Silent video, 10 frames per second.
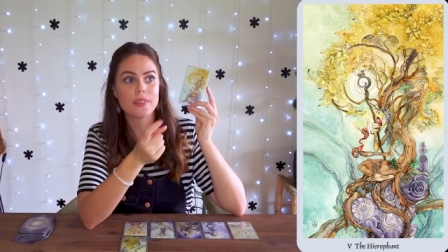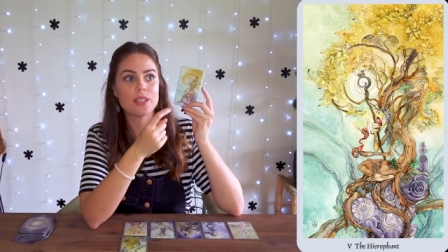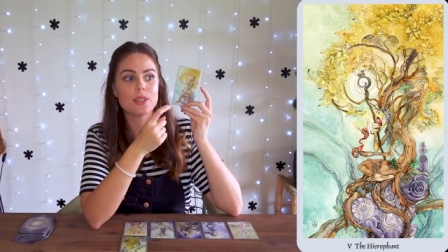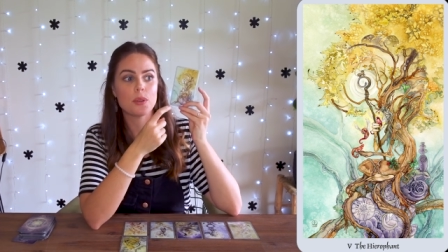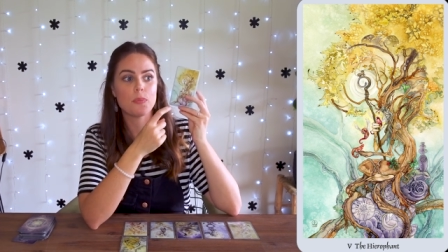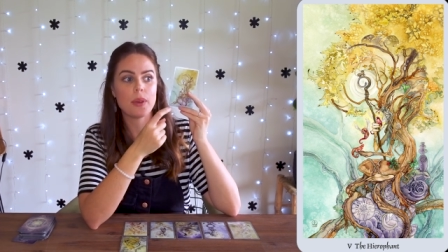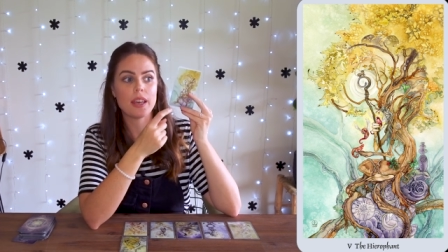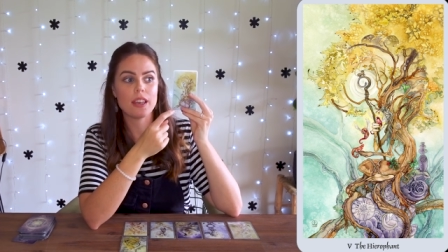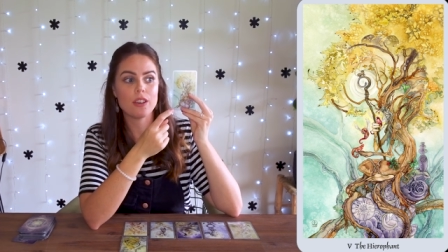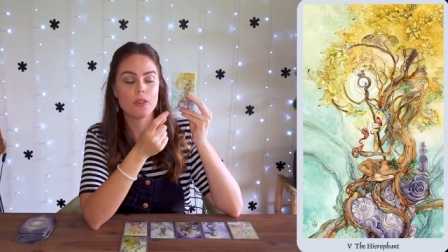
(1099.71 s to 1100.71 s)
This could
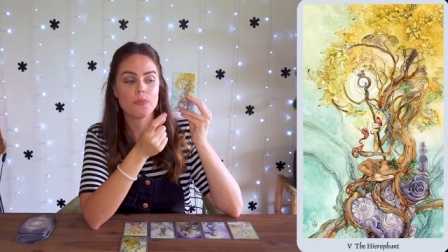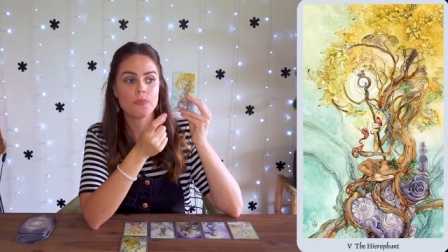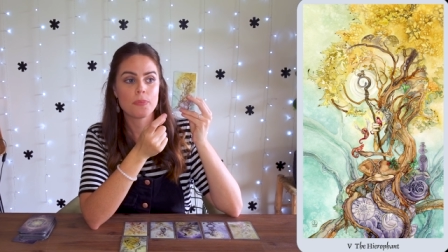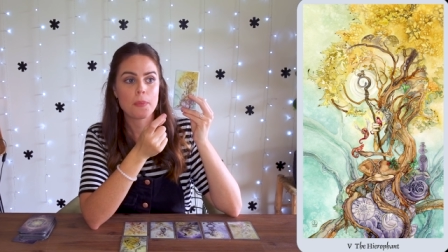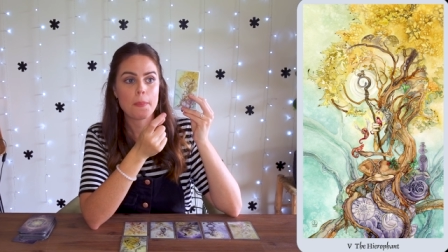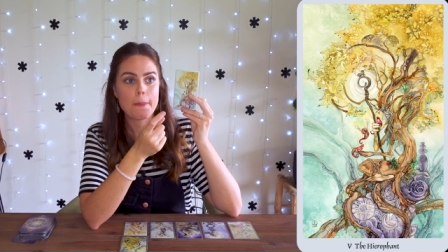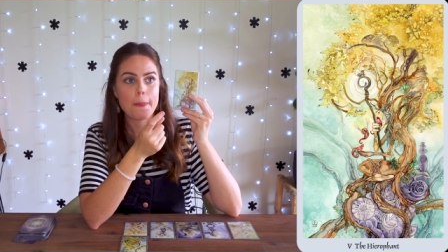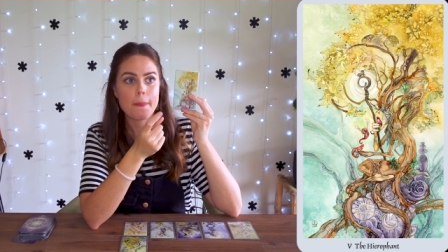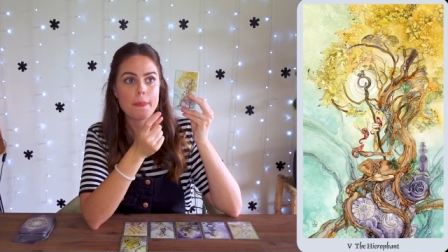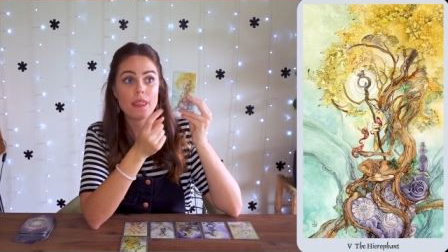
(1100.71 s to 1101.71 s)
be
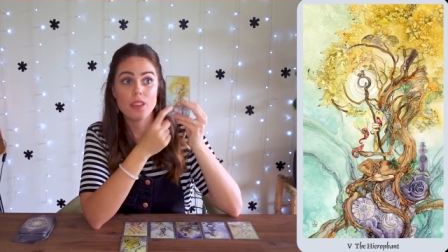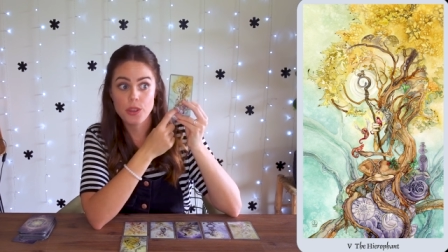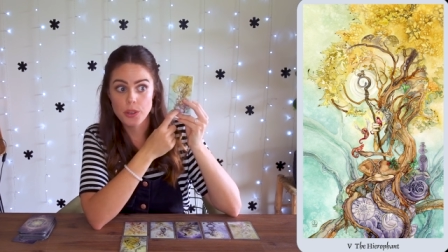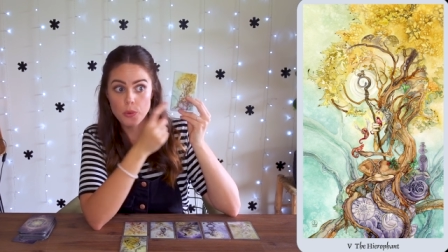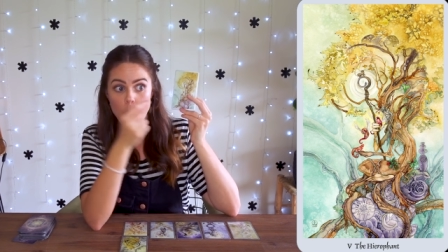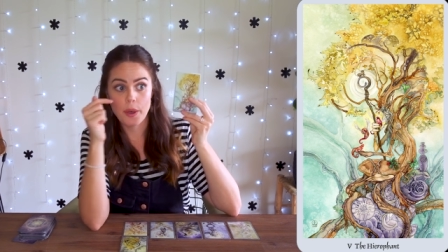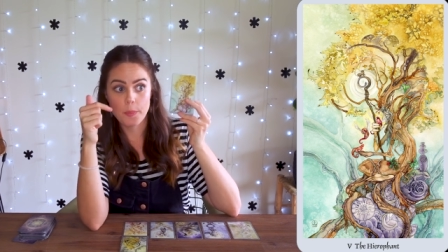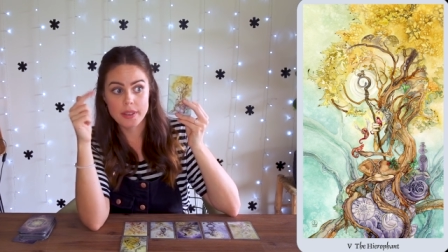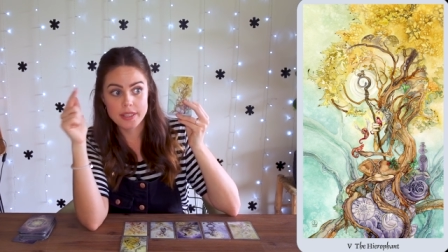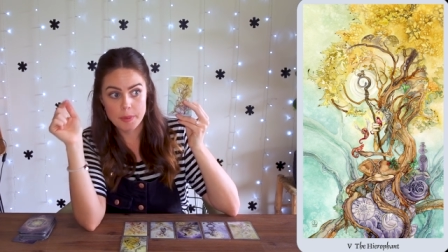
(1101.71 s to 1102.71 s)
you
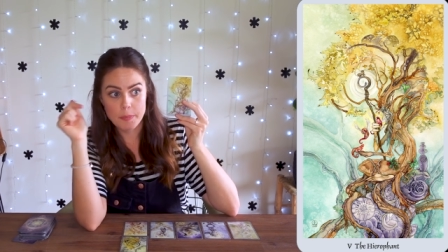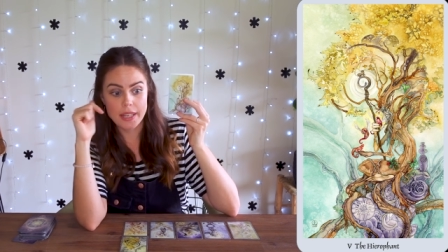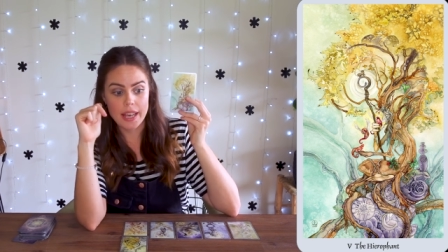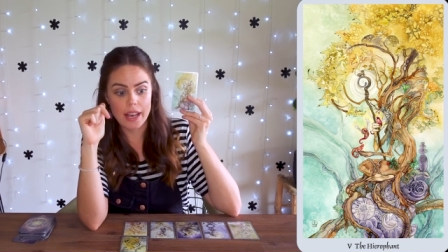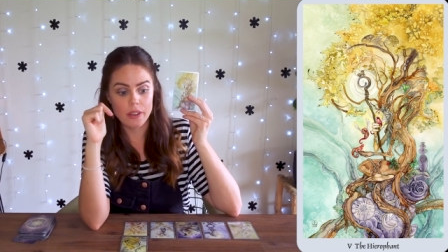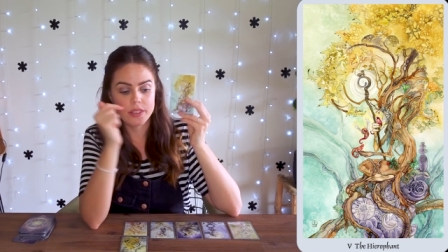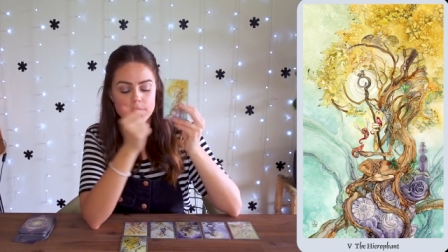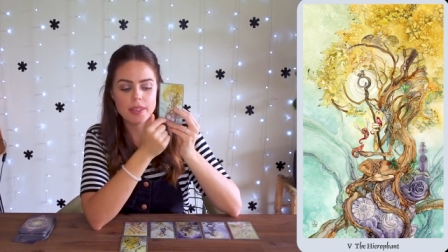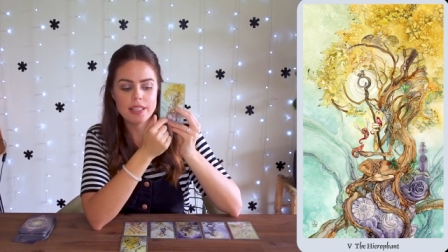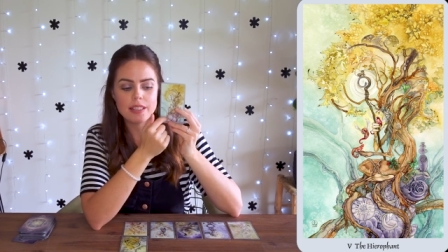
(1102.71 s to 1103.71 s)
helping somebody else,
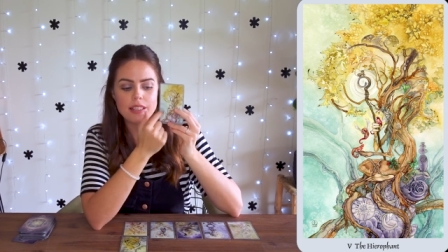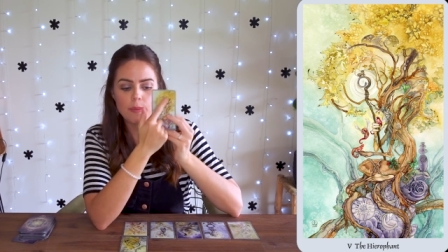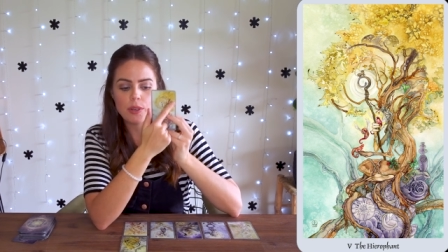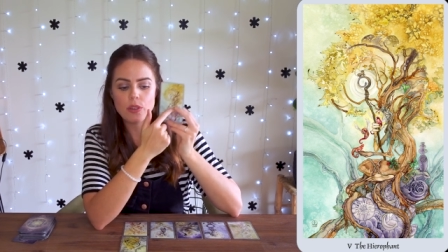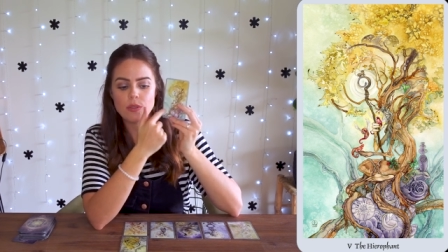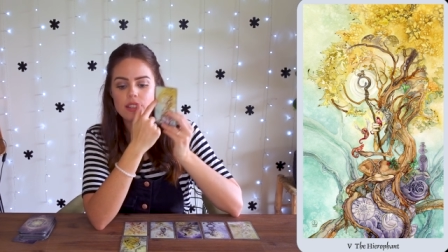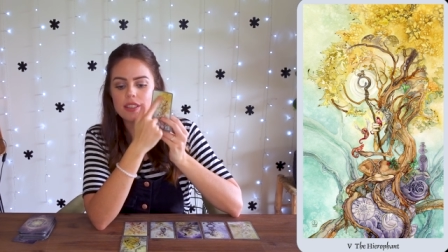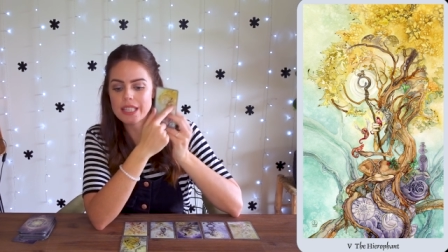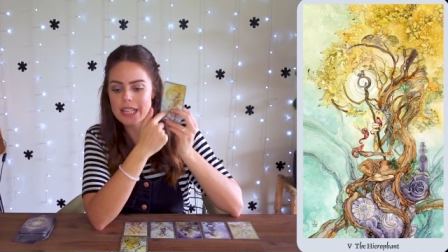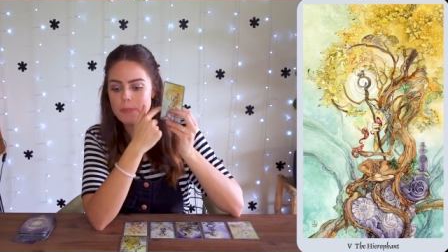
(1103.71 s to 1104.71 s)
but this is someone who
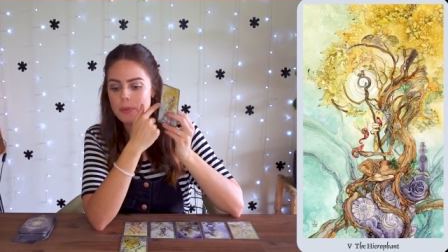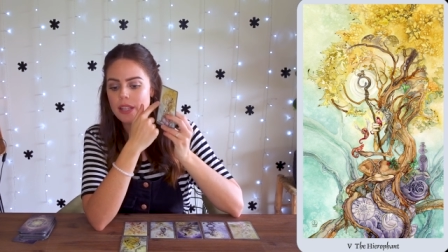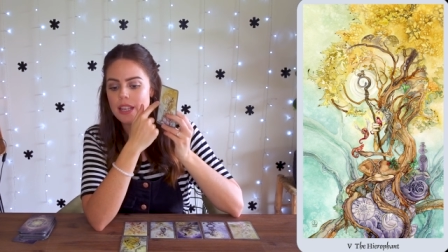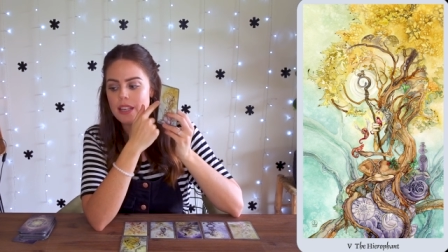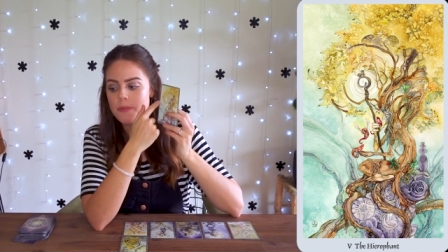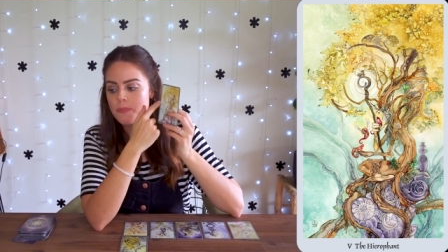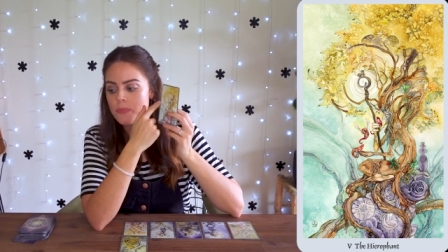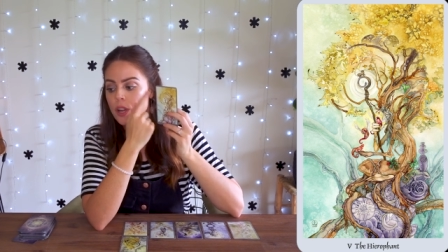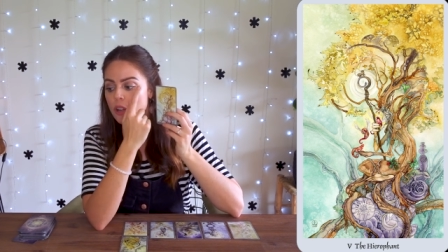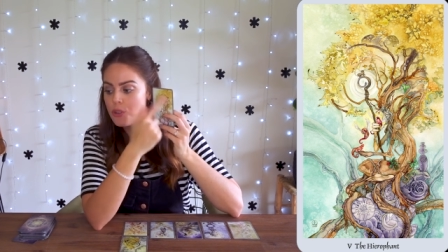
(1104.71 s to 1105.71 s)
is deeply
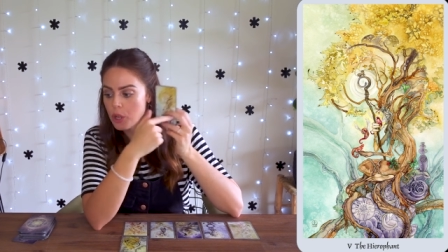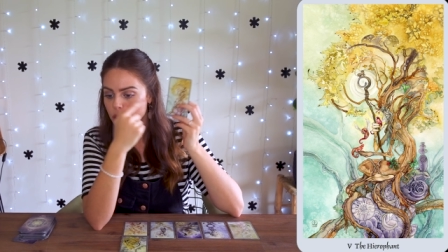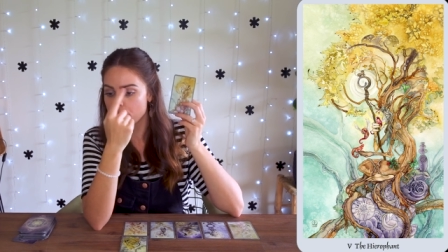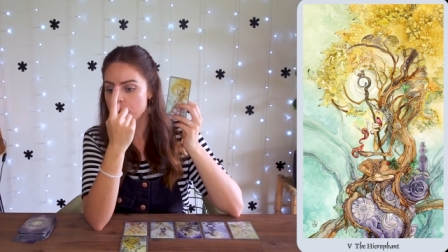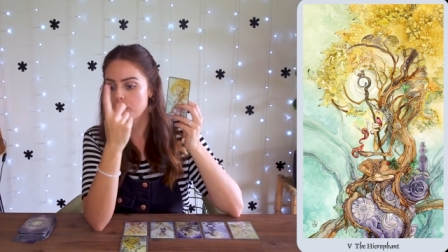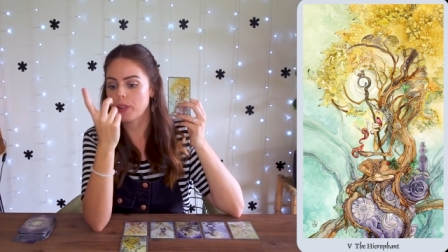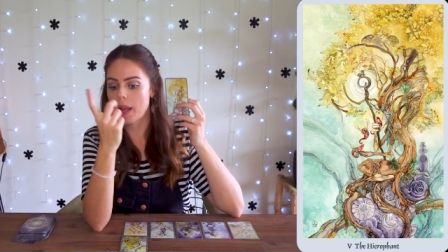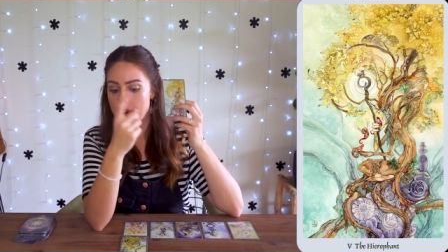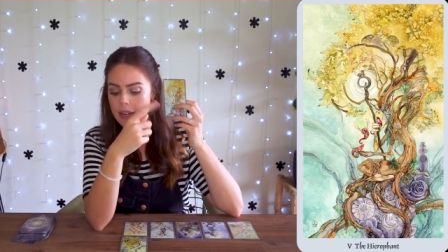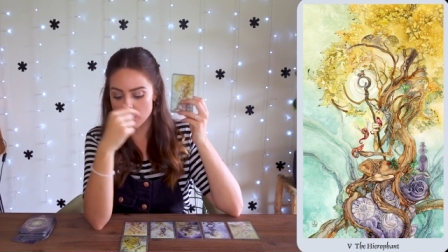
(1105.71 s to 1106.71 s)
knowledgeable
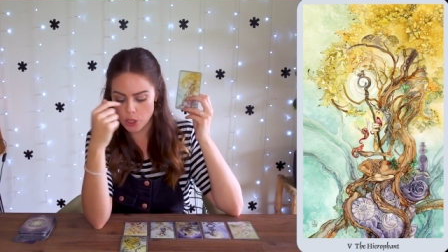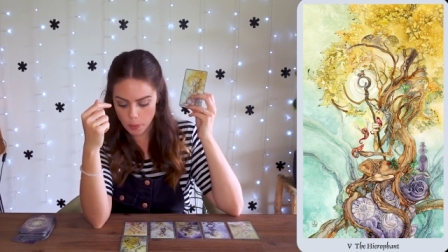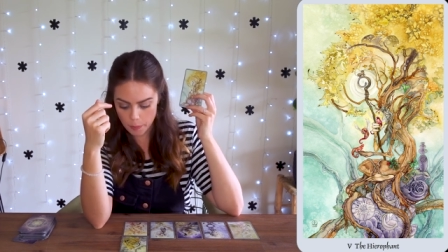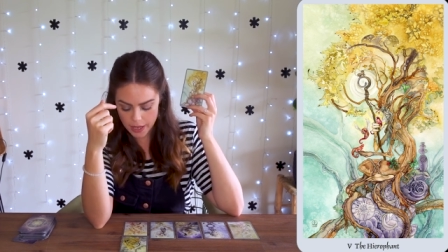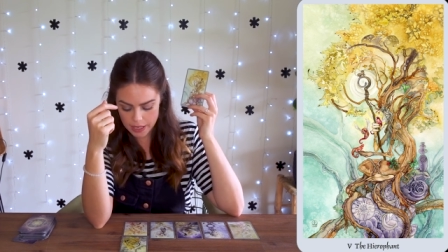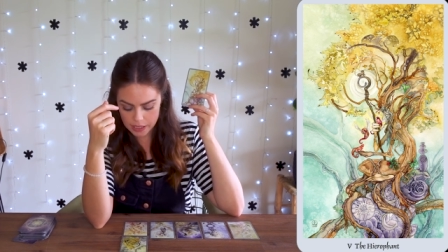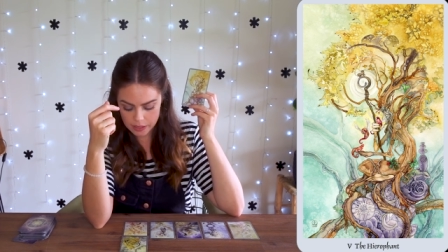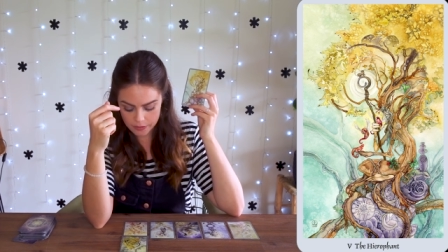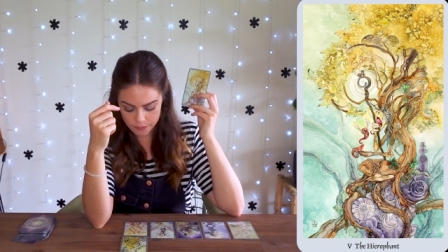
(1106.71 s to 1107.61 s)
about a topic.